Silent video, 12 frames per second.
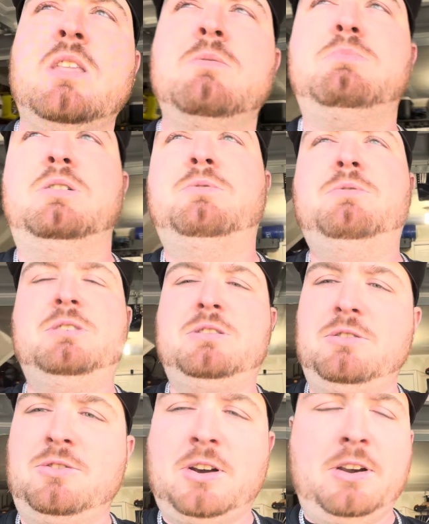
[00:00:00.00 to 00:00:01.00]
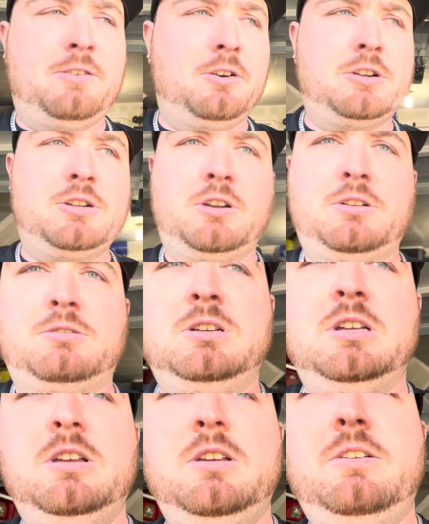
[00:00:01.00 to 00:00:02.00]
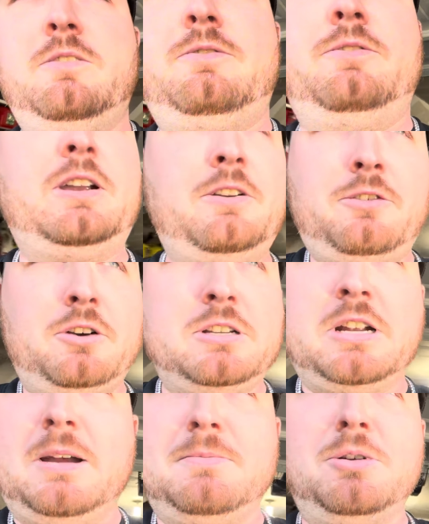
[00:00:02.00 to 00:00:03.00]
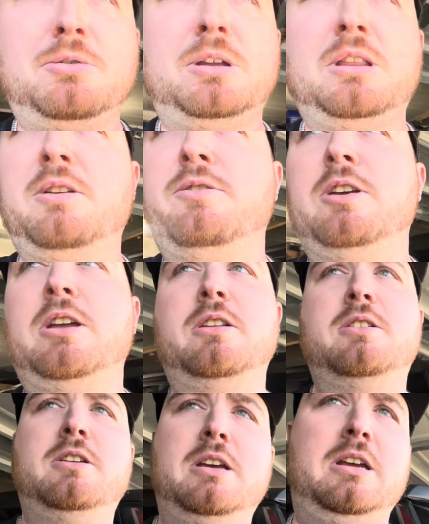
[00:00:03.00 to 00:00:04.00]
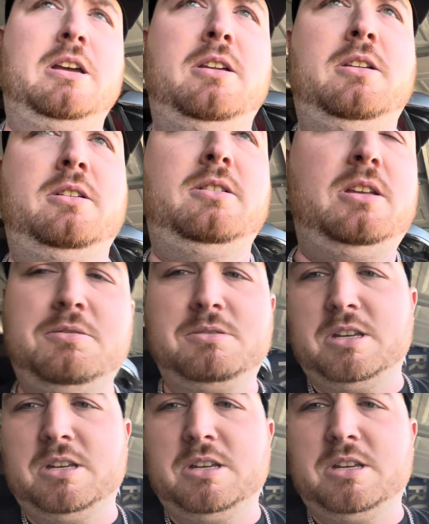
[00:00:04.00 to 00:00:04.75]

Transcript: But we went to his very first show, very first time doing the event, and it was